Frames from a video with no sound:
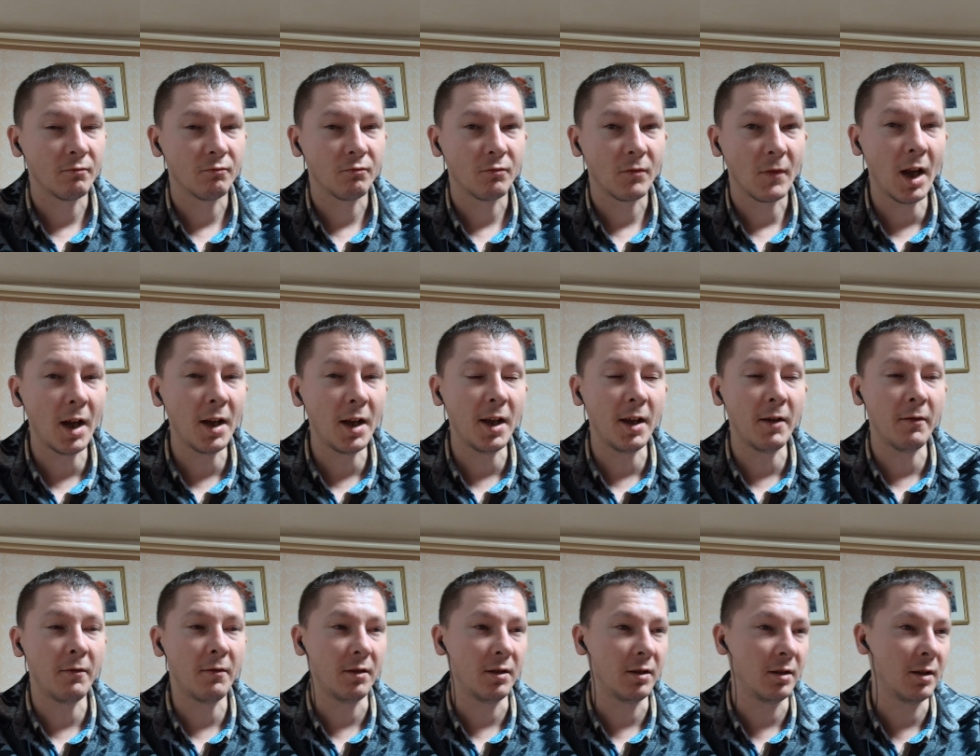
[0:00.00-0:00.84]
hi
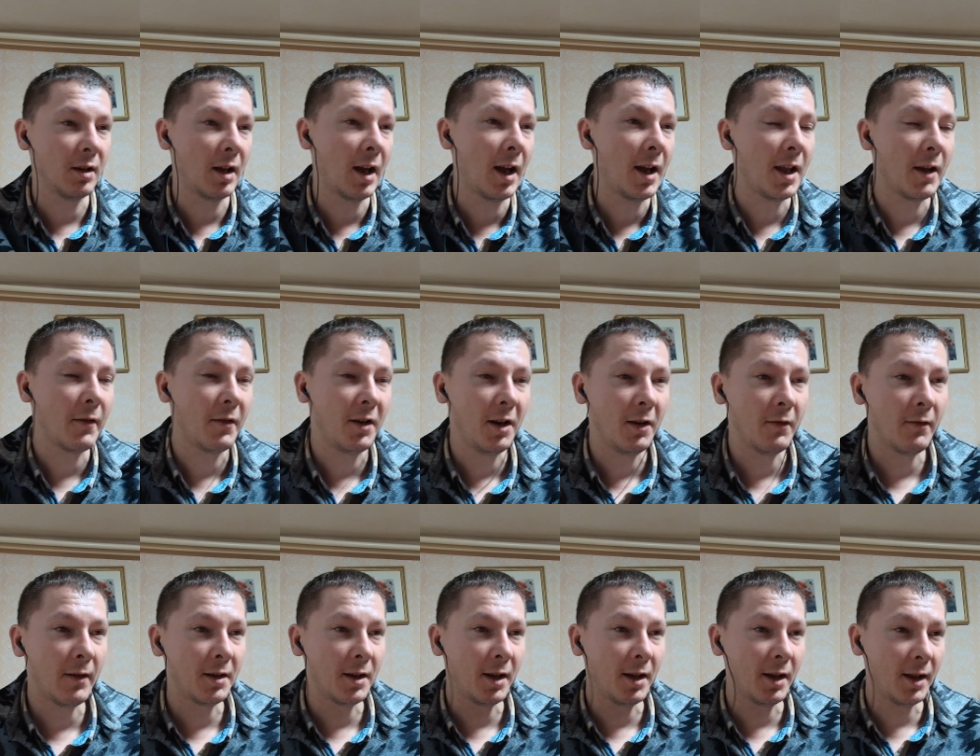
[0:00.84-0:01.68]

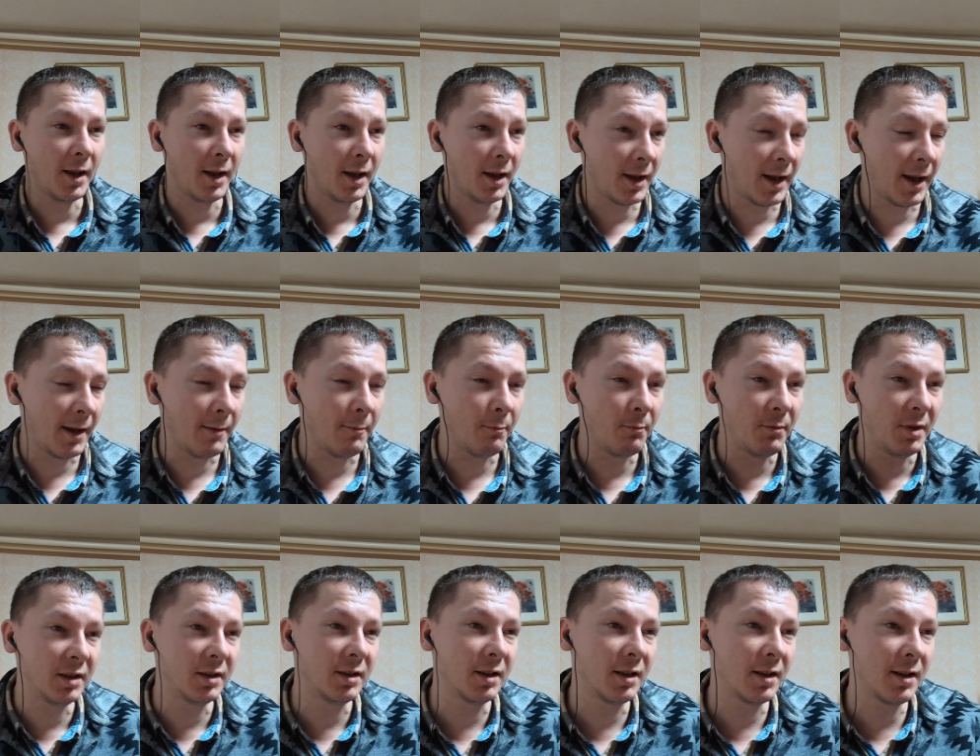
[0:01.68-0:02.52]
everyone again. I'm
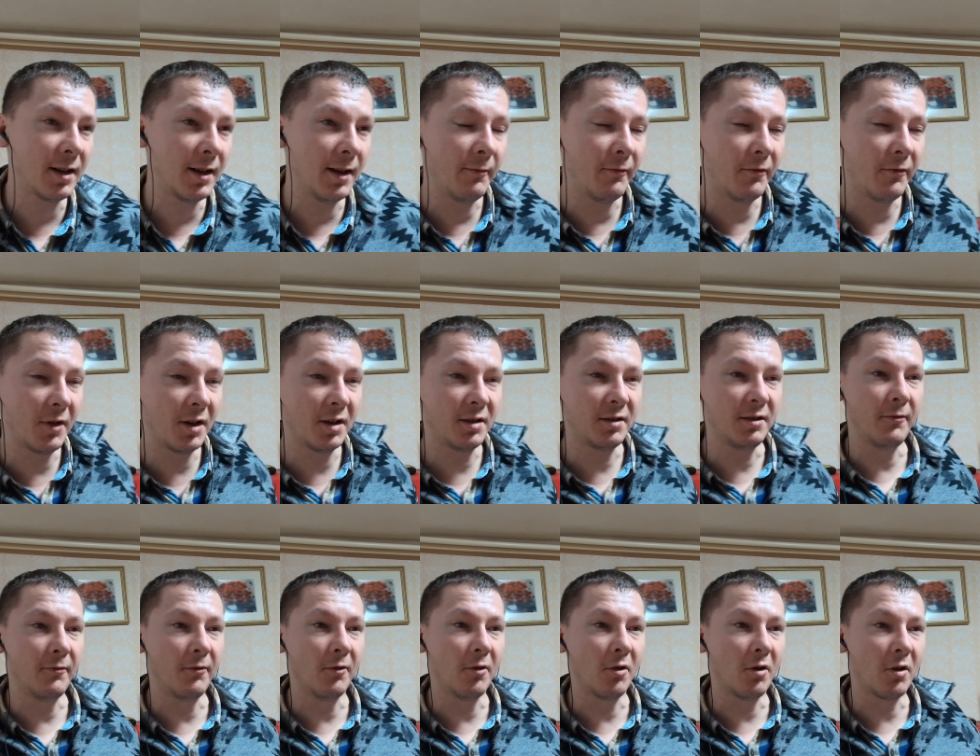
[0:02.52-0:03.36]
Peter. I'm
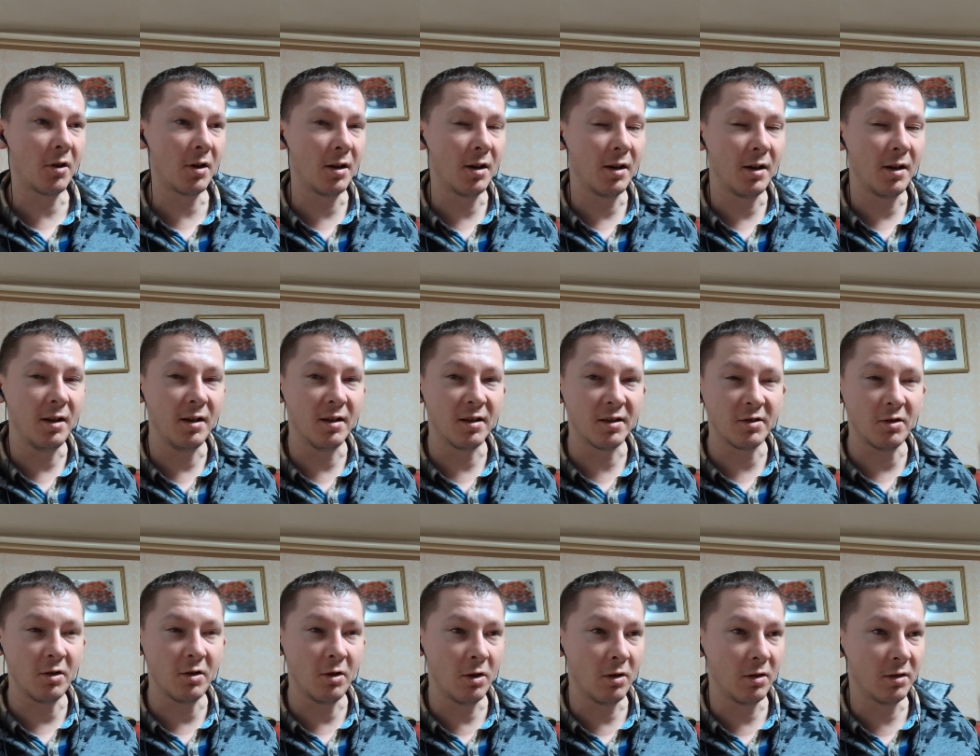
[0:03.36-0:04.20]
34 years
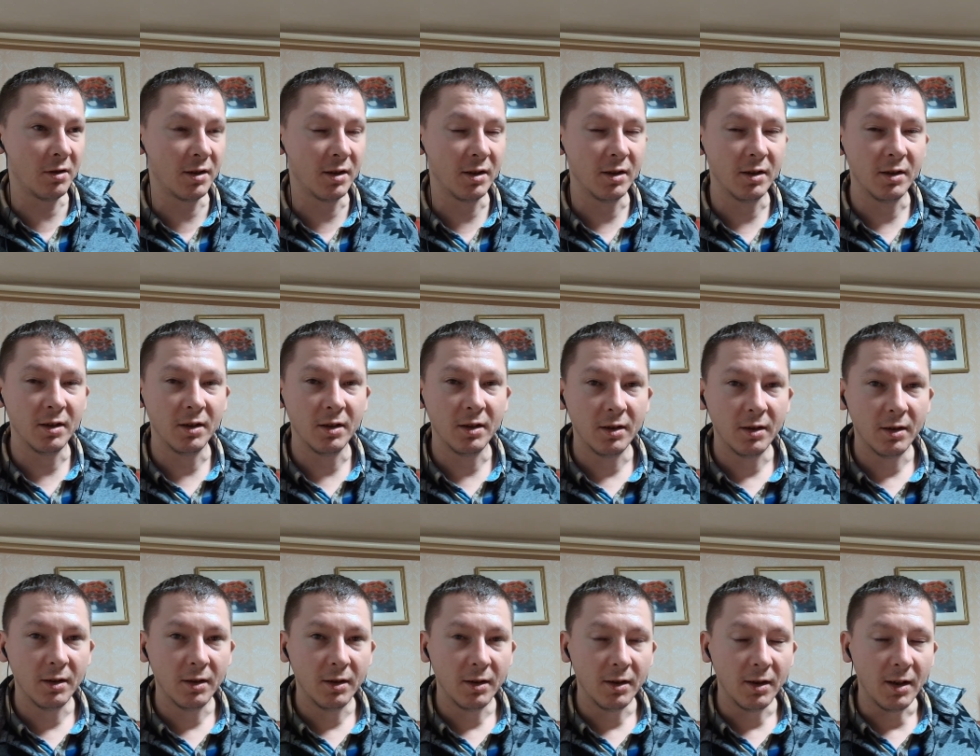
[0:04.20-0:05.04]
old.
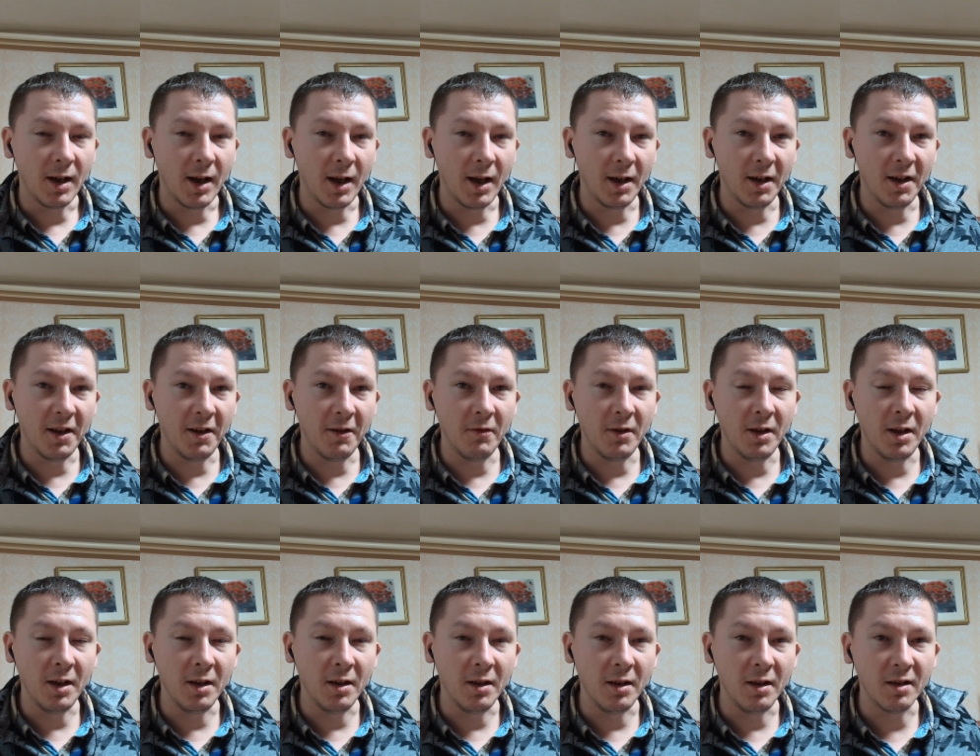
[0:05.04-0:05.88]
I live
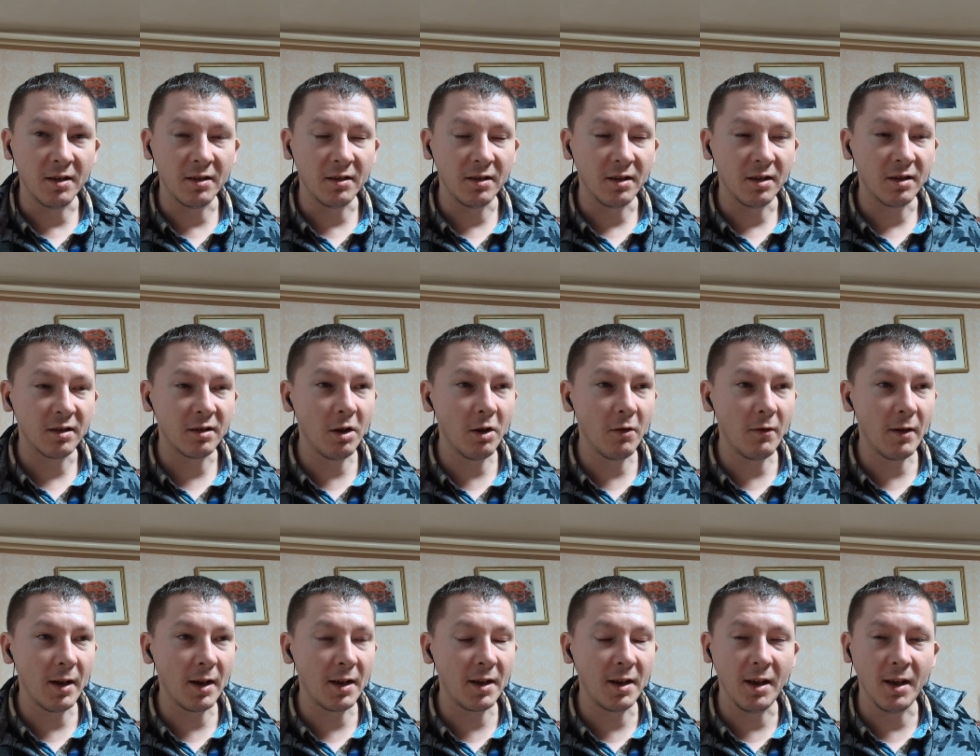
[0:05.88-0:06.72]
in East
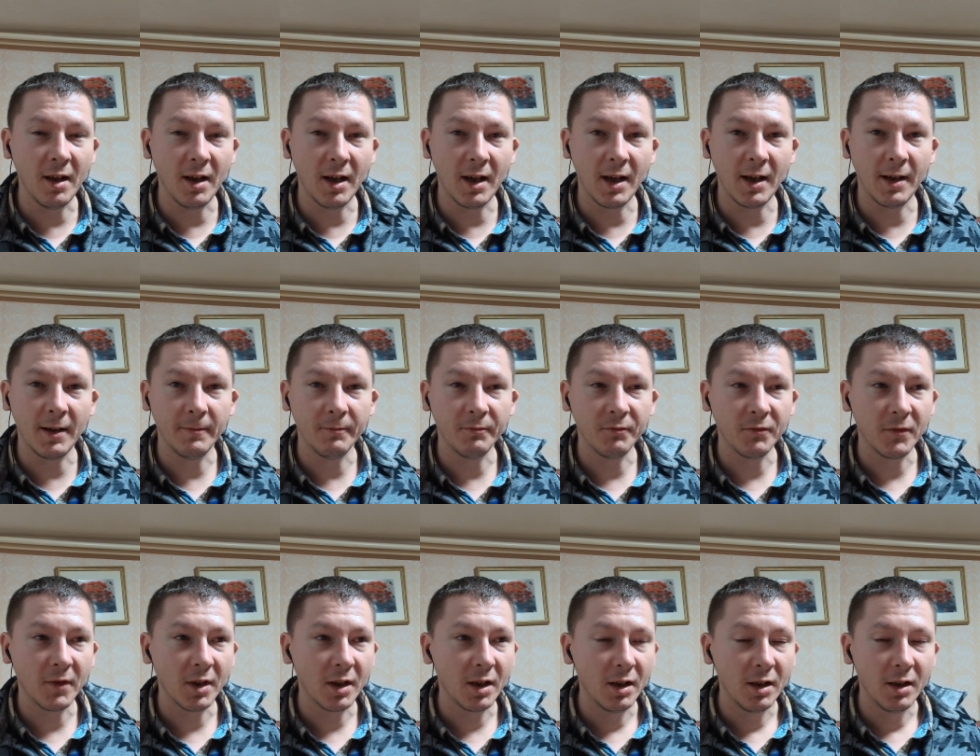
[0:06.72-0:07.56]
Slovakia.
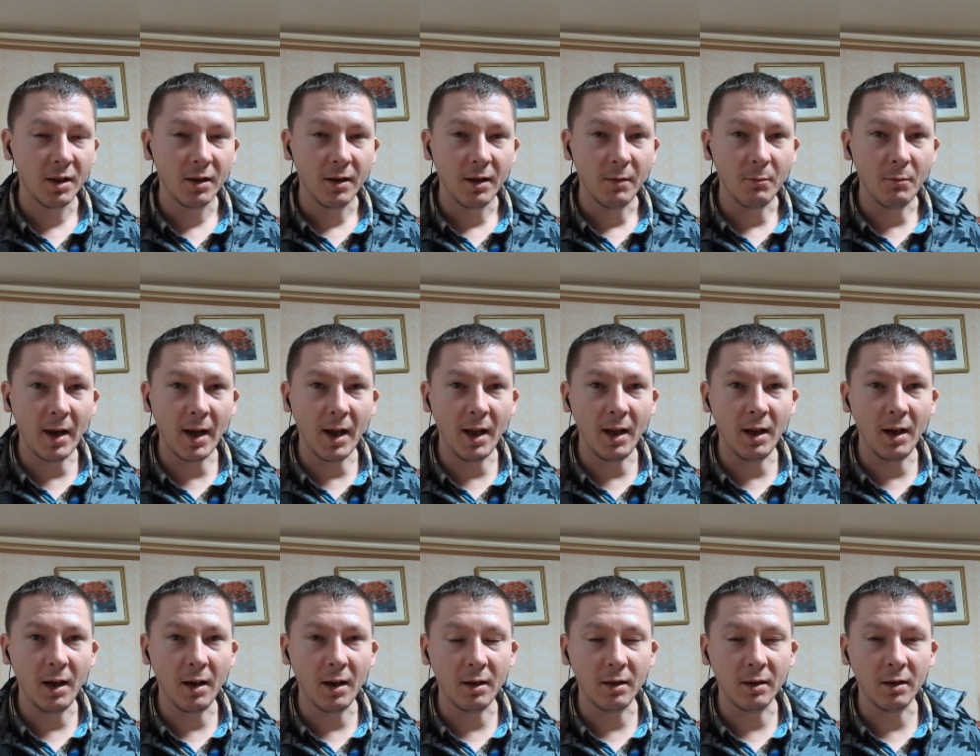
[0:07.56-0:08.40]
My
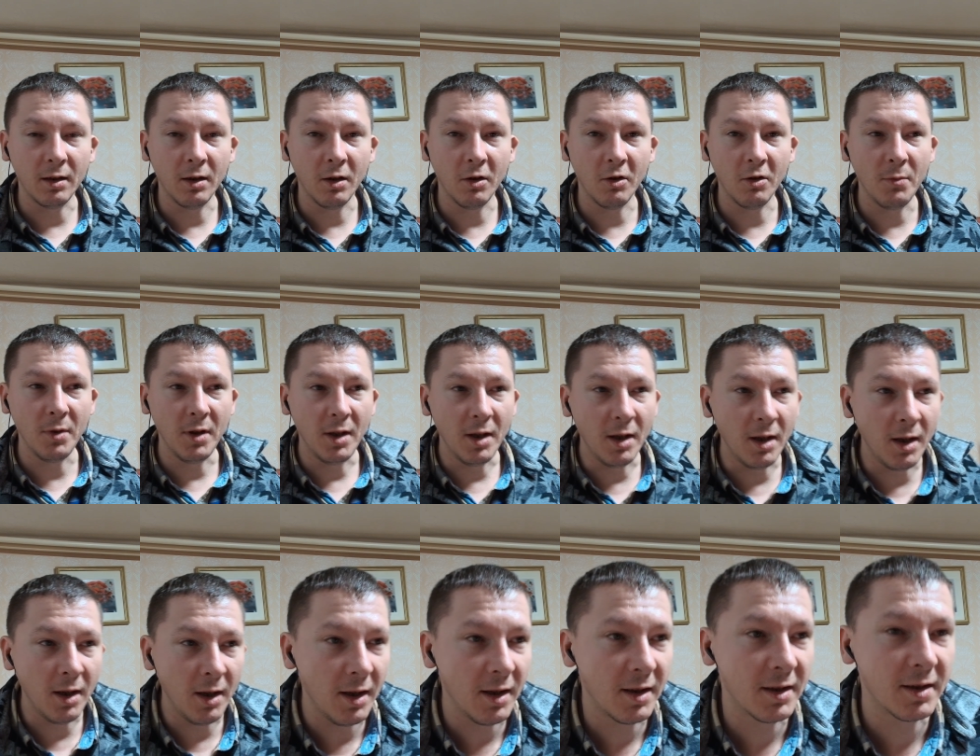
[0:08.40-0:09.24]

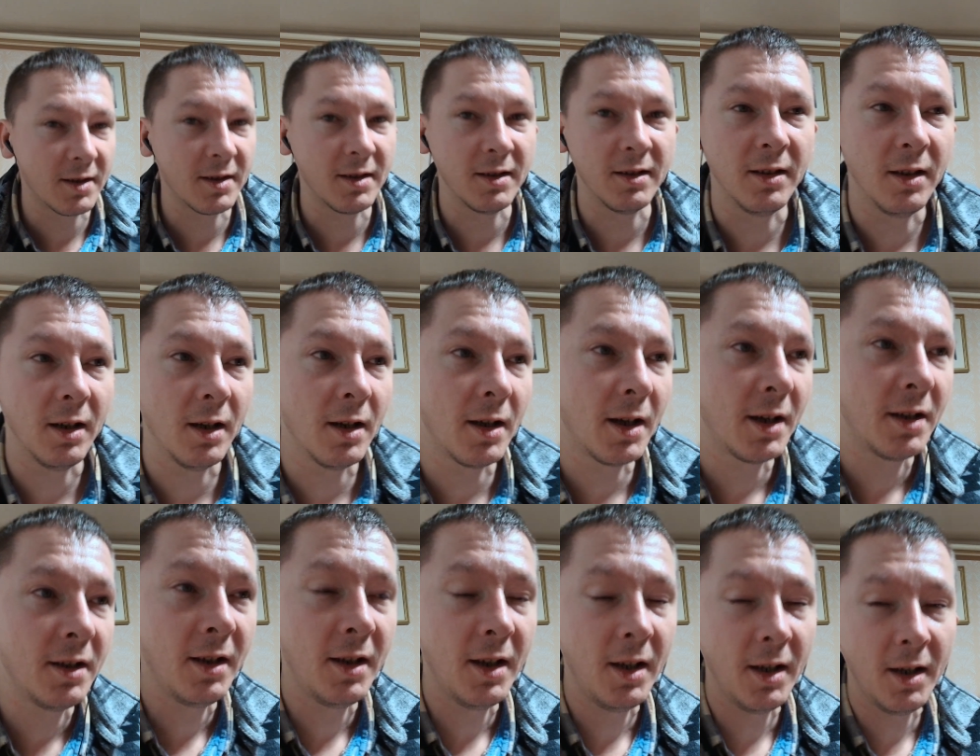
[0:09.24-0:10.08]
hobby is
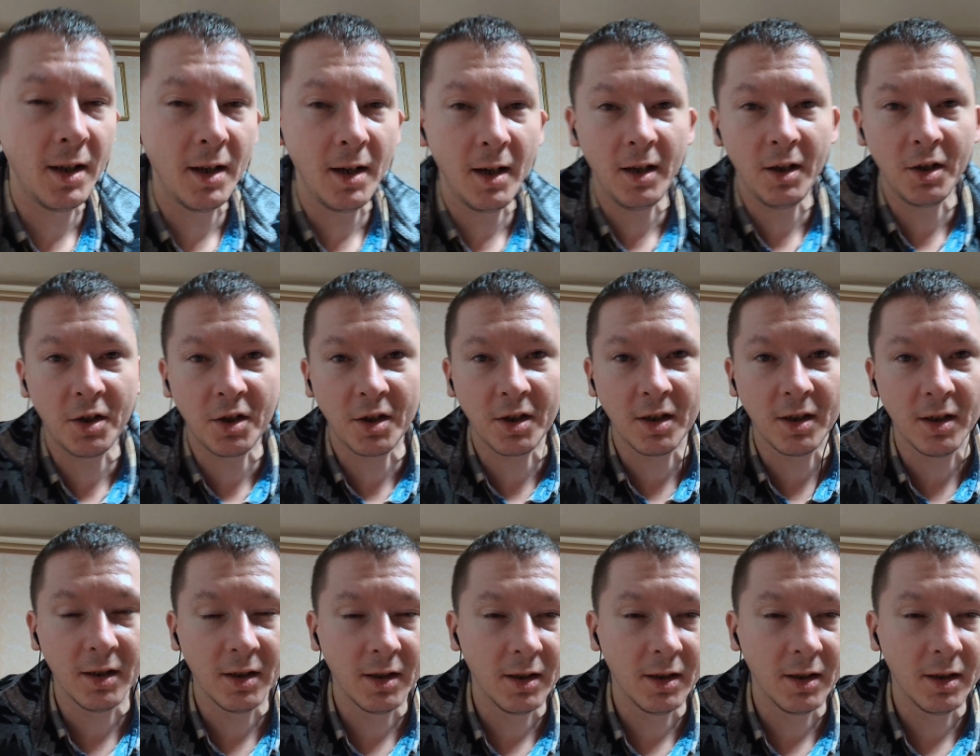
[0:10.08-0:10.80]
learning English.